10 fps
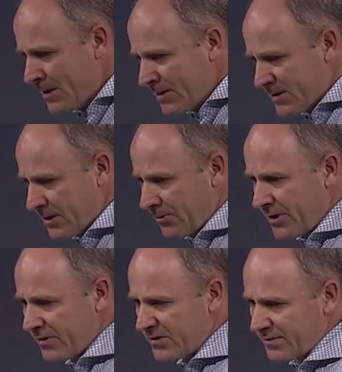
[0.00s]
So
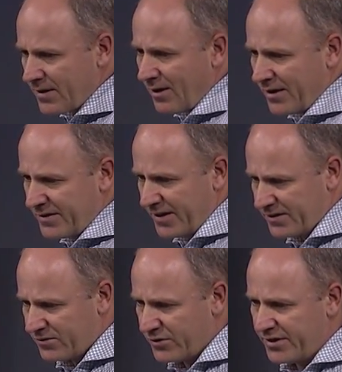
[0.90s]
here's some
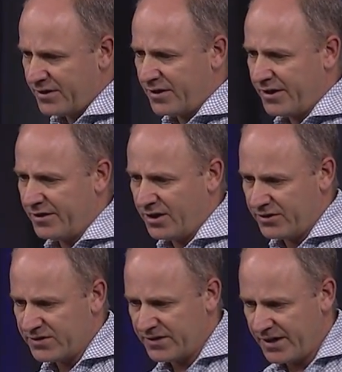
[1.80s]
context for you to kind of
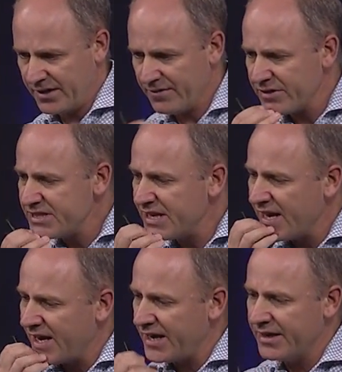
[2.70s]
understand. Every
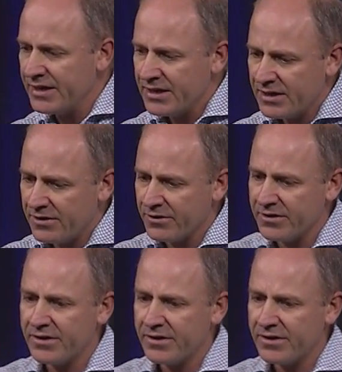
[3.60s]
day, here are